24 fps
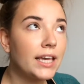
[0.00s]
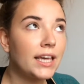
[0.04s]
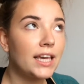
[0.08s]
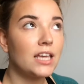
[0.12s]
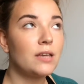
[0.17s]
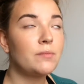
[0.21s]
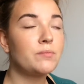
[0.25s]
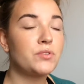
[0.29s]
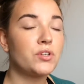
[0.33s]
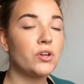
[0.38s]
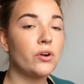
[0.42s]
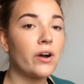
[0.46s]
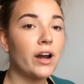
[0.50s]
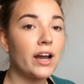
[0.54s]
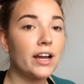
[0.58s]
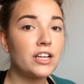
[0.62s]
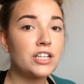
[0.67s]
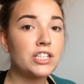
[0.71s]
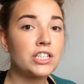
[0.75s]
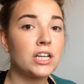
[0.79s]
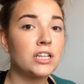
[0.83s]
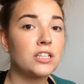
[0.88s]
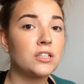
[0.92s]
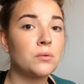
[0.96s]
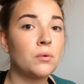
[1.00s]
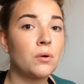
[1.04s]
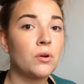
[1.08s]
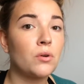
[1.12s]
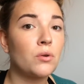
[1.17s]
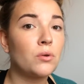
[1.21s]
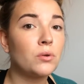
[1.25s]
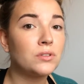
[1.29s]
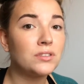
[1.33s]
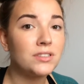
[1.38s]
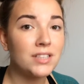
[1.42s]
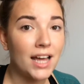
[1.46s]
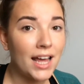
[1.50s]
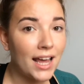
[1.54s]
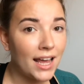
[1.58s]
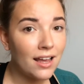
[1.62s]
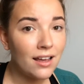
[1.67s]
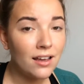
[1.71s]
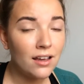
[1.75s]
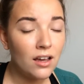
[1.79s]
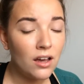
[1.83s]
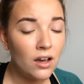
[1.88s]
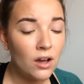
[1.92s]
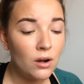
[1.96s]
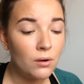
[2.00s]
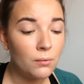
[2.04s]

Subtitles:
keeps your eyeshadow on all day,